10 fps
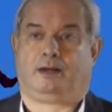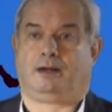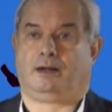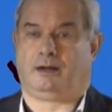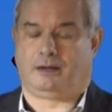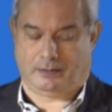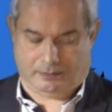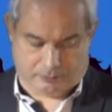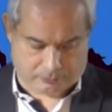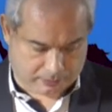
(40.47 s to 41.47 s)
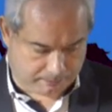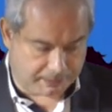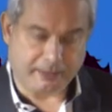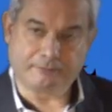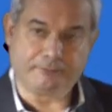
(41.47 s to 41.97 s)
you can
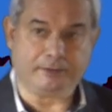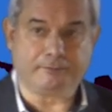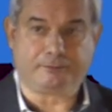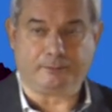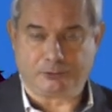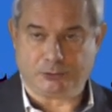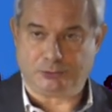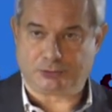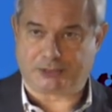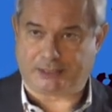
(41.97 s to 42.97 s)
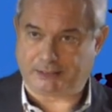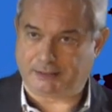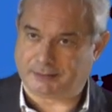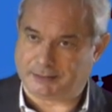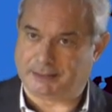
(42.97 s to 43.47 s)
benefit from using
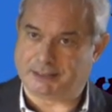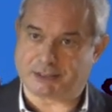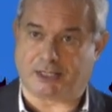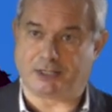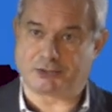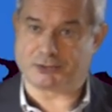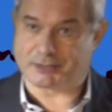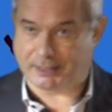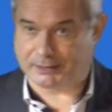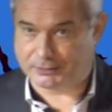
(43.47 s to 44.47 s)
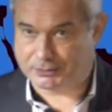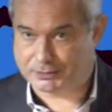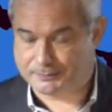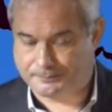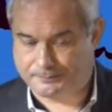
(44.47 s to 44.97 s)
these ISO standards.